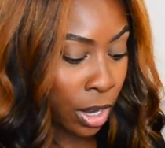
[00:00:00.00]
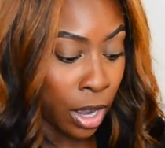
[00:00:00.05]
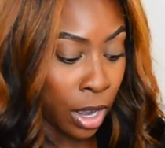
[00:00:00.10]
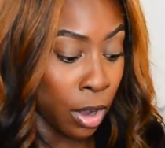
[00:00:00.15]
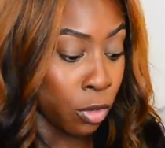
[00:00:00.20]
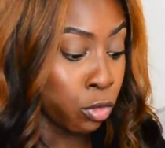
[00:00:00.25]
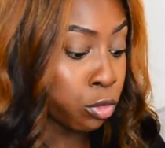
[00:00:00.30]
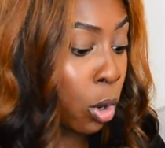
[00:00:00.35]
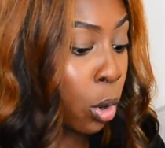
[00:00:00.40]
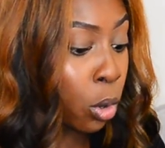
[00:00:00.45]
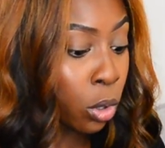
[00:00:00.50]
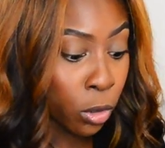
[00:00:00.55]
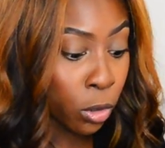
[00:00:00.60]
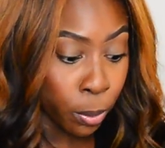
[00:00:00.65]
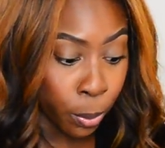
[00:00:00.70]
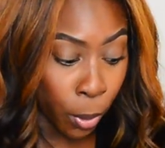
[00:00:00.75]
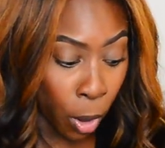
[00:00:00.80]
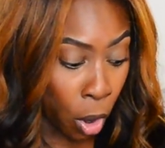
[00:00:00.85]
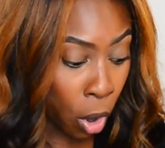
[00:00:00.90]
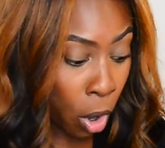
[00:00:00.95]
A
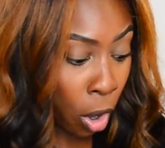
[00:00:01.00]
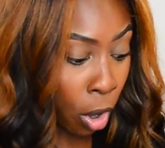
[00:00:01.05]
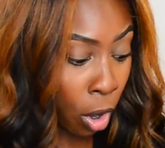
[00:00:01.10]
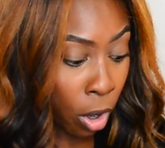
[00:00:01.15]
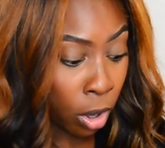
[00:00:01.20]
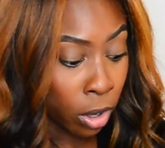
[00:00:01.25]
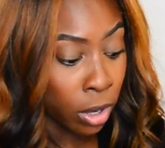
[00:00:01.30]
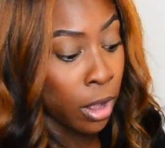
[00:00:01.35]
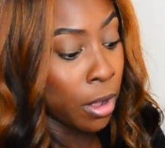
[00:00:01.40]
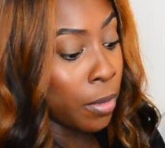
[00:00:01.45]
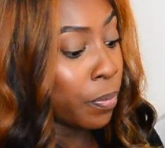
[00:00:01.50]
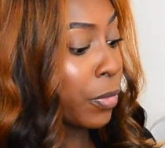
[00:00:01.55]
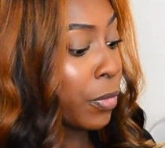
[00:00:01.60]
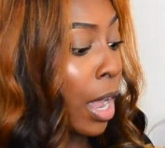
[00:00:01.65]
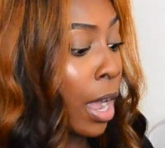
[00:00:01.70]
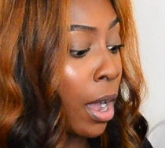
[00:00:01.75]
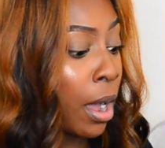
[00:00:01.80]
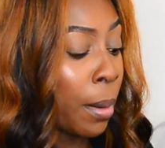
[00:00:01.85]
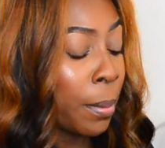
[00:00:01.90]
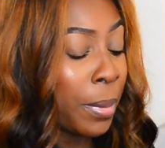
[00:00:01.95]
roller ball,
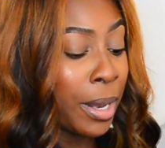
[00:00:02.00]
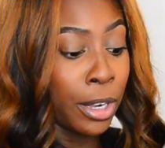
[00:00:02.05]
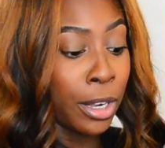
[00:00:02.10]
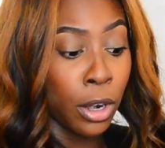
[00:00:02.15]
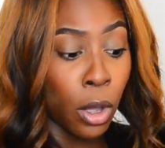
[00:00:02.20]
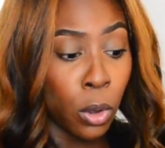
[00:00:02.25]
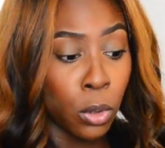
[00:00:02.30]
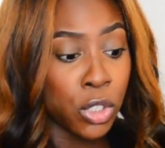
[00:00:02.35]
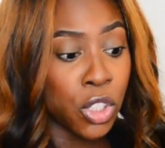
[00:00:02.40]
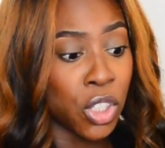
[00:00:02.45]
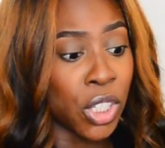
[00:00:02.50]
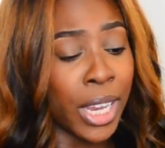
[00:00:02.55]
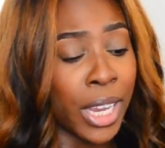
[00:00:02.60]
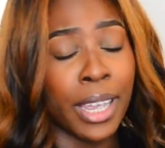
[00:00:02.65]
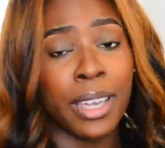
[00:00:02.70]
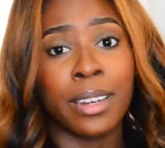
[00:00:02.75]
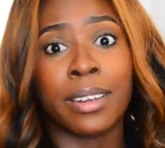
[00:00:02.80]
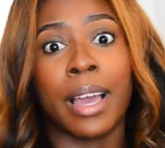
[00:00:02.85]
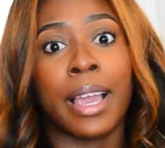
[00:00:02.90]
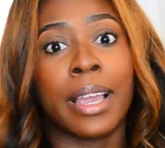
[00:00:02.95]
um,
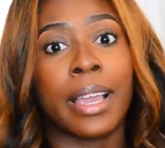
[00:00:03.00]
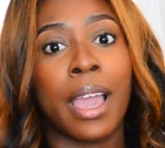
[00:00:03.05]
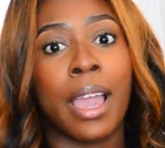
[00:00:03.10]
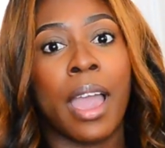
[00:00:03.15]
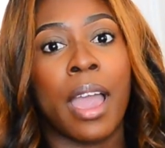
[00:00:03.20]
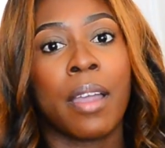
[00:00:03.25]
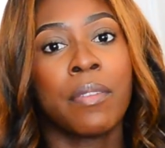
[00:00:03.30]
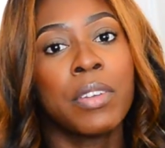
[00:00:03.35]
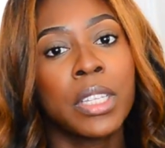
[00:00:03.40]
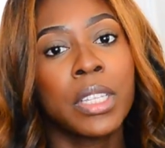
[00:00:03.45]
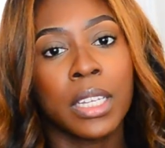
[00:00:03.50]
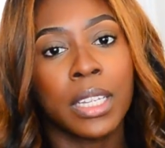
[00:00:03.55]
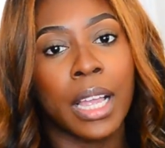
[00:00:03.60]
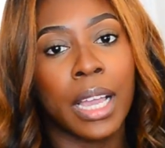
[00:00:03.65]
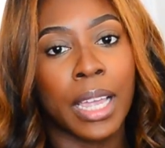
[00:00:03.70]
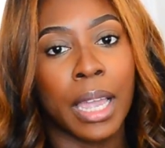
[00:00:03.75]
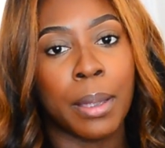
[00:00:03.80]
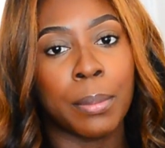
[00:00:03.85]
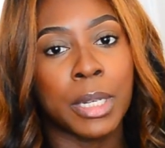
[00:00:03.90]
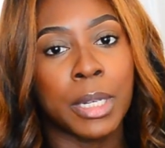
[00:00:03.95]
lotion, like everything
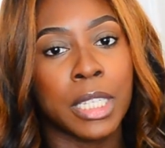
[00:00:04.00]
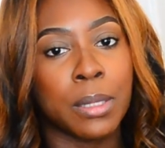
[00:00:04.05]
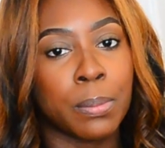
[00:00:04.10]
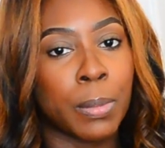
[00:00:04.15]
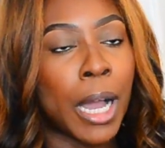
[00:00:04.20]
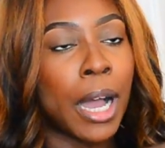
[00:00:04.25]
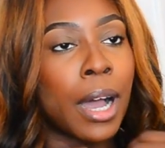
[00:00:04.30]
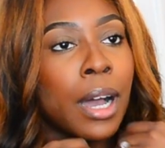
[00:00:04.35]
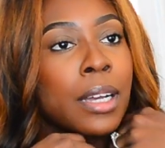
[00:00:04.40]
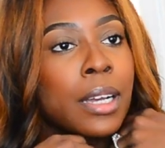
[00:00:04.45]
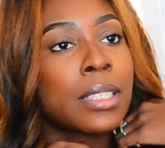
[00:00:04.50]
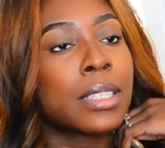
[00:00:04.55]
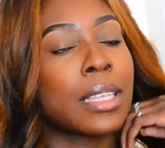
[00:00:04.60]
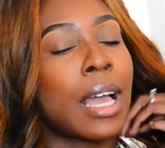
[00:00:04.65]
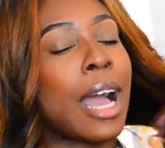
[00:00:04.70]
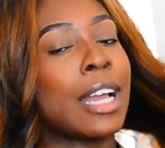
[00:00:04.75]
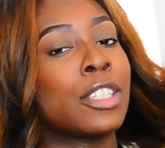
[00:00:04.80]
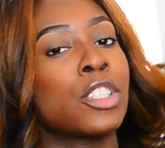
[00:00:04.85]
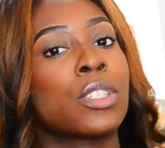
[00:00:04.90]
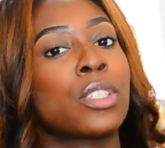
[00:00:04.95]
that came in this box,
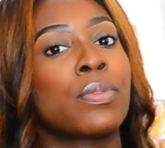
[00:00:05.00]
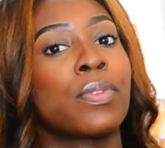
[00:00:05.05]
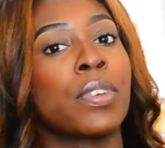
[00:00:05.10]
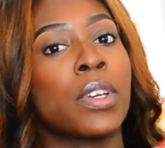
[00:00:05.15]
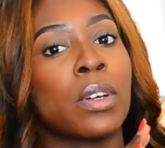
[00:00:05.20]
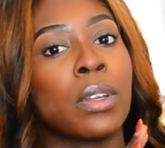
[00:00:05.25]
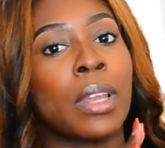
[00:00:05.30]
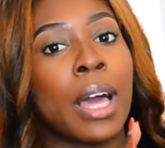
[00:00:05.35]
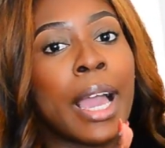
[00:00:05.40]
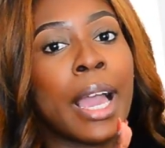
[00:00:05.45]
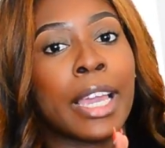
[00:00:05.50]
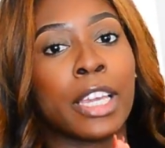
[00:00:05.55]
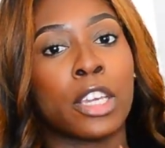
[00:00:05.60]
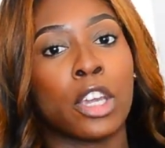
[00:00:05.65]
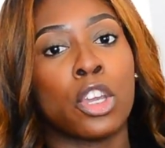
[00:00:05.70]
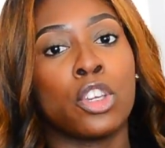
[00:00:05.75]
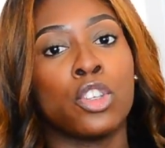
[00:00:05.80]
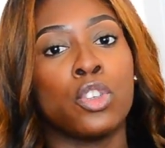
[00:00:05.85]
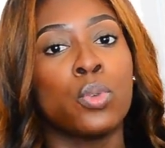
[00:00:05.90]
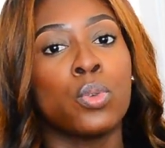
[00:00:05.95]
I just feel like
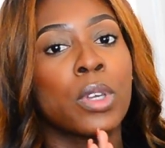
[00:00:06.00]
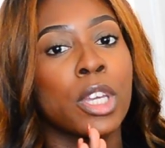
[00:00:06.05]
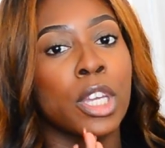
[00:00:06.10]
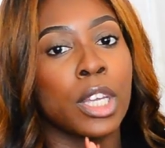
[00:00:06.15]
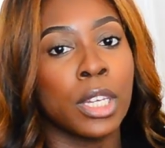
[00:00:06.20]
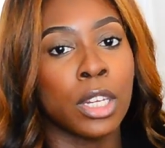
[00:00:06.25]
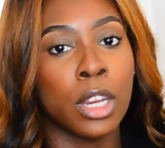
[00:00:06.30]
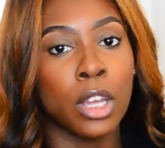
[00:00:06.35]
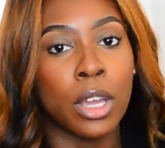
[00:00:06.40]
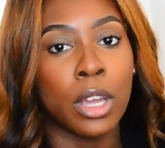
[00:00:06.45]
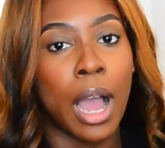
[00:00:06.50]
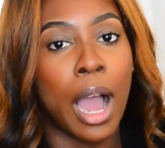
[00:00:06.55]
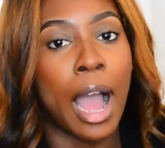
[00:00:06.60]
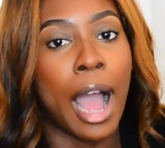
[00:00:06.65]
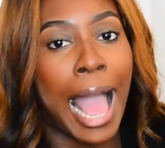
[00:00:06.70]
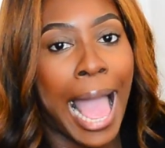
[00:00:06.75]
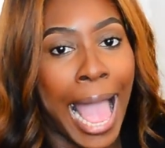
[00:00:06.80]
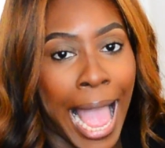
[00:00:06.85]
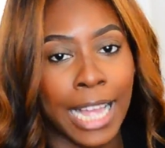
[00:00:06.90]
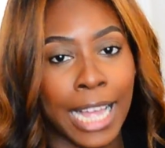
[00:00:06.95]
you can
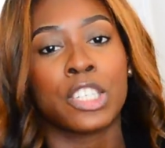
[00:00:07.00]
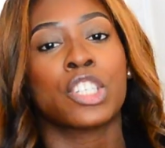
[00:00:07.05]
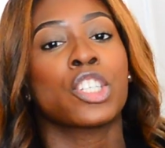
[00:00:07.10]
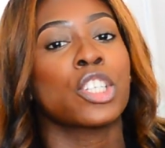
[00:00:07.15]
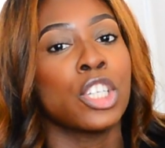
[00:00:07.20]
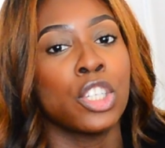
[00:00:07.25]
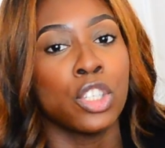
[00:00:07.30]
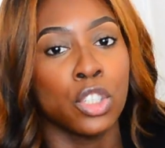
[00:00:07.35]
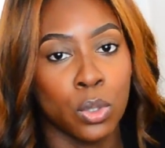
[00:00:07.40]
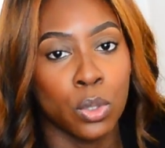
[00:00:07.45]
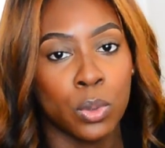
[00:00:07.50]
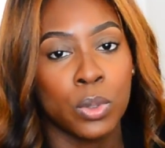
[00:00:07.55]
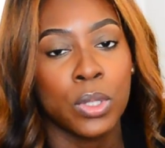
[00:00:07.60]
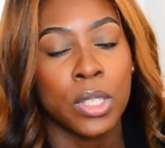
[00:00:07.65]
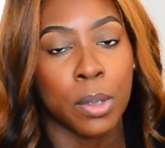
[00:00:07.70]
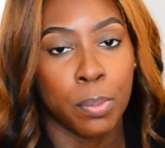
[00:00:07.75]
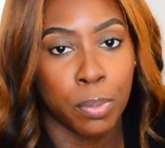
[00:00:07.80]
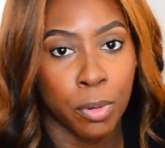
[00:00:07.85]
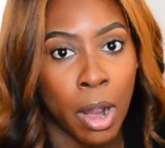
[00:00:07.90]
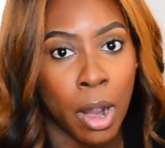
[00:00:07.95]
actually use
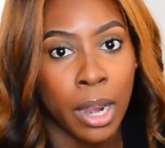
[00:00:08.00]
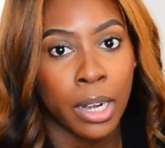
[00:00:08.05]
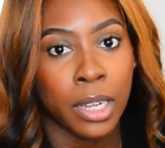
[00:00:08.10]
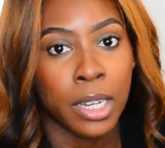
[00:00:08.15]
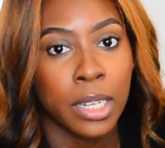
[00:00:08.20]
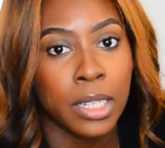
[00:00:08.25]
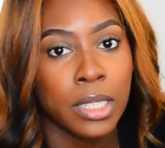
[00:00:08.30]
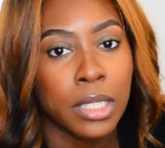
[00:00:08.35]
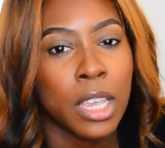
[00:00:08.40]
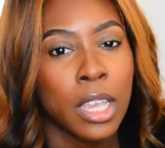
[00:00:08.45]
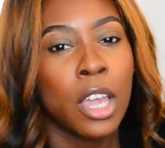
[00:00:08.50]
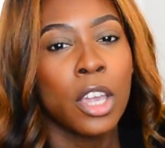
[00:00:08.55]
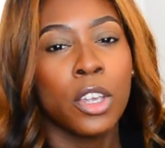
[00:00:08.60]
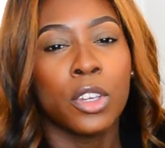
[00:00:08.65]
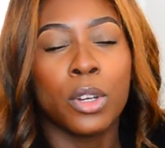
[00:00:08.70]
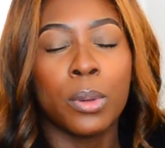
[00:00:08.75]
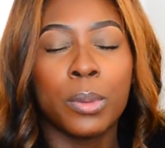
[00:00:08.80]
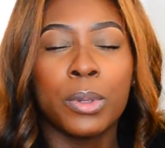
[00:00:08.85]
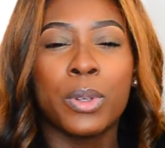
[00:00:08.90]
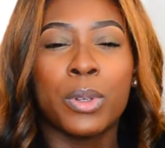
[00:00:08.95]
the products.
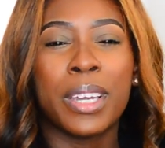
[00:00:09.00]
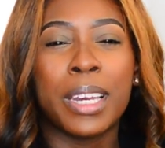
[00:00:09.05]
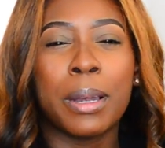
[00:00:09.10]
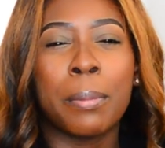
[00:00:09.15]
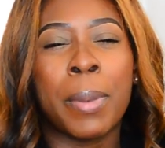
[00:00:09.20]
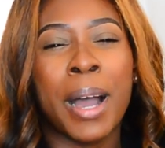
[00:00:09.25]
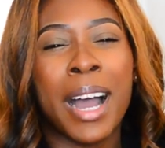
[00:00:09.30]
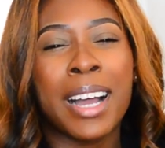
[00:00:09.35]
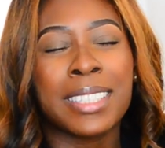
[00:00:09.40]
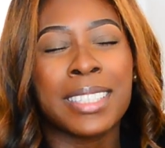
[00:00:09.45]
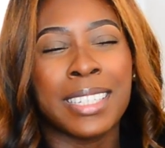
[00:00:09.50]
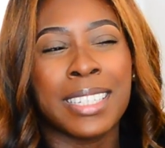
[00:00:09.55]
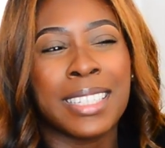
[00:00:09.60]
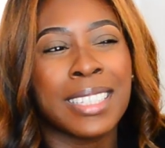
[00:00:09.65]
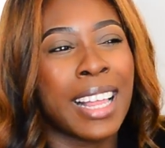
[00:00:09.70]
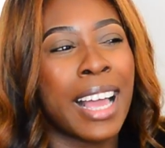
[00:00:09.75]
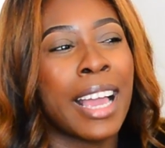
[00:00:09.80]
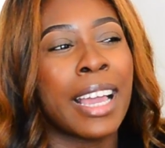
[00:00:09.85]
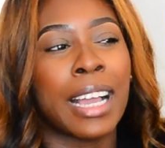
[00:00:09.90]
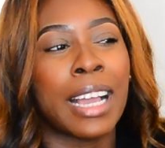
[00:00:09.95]
You know when you get a box and
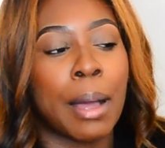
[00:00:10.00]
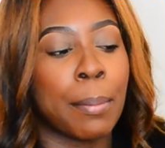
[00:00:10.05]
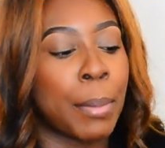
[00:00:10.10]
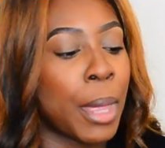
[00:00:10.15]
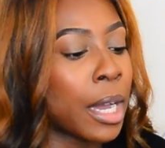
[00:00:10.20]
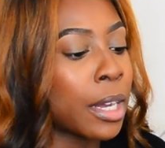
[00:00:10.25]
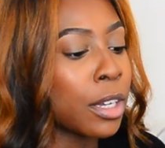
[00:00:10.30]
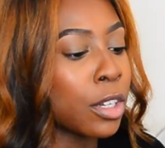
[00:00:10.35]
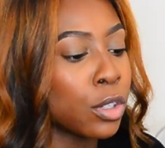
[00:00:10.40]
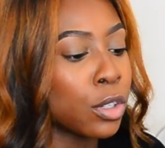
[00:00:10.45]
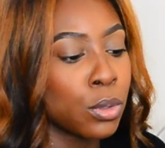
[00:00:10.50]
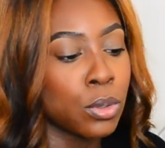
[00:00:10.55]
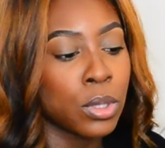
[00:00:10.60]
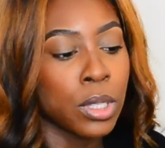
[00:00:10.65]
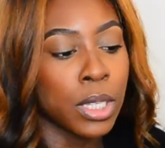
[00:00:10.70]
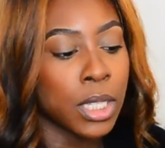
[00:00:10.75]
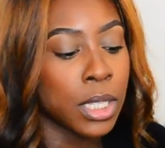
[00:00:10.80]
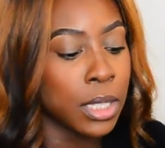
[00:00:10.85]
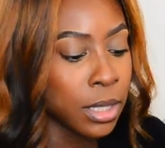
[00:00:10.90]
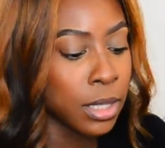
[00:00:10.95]
it's like, I'm not gonna use
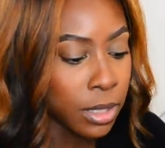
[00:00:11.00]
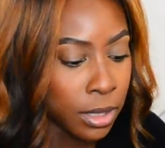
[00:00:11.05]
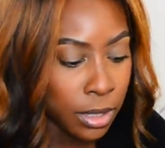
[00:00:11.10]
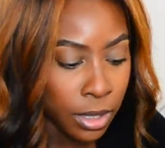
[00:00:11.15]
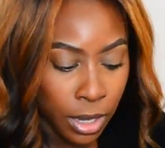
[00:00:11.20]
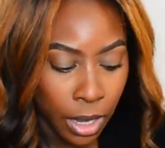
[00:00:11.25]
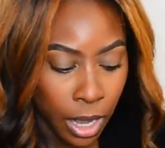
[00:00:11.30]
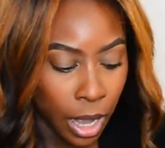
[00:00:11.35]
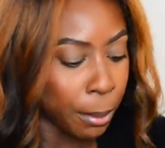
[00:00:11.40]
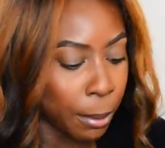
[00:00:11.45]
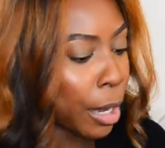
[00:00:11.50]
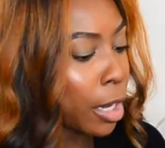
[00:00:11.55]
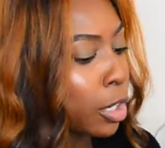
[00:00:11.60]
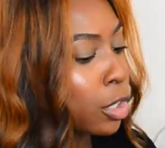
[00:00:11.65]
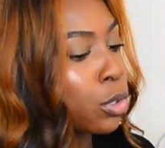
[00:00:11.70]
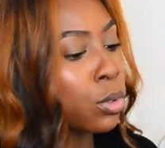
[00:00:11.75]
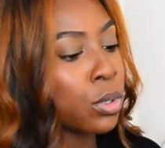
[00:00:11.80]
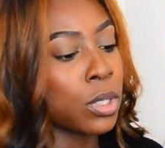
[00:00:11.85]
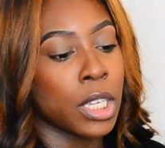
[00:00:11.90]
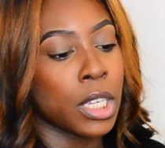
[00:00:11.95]
this, I'm not
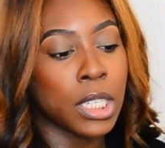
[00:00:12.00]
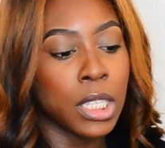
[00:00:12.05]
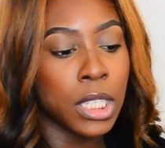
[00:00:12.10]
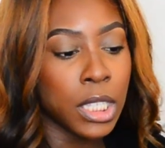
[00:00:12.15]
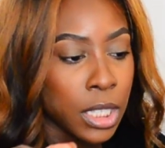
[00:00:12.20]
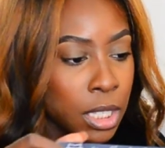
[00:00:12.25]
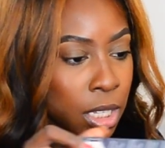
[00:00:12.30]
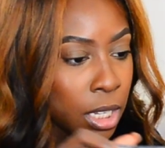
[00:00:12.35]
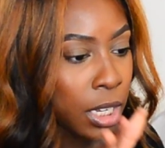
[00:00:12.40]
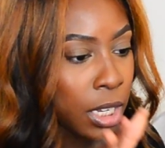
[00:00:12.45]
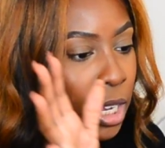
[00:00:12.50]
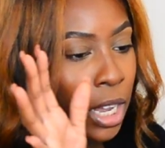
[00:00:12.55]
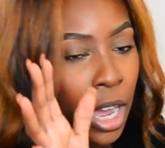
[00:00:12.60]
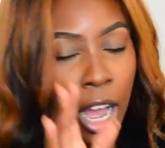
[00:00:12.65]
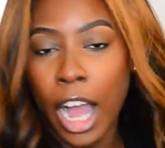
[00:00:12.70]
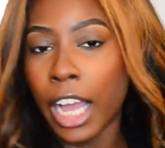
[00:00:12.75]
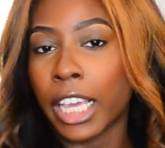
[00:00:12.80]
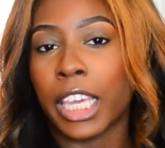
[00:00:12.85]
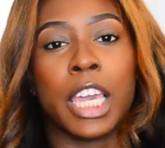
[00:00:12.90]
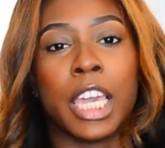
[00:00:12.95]
gonna use this,
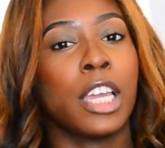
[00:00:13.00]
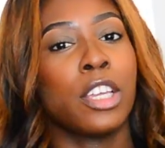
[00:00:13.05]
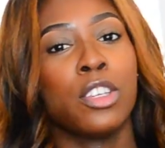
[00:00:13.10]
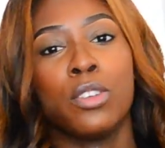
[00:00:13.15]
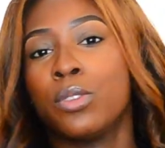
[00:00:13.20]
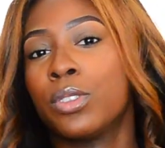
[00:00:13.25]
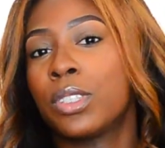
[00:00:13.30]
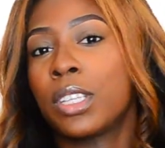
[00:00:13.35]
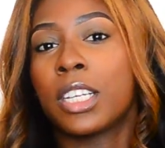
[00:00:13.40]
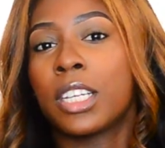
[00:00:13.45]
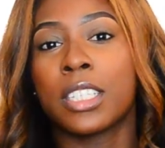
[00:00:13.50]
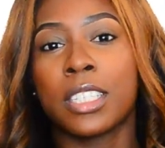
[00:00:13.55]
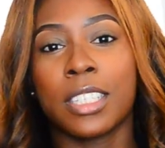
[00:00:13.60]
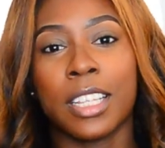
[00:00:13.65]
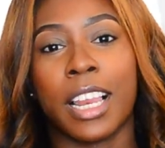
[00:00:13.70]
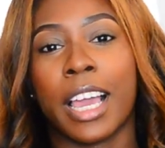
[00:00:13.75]
I can't use this.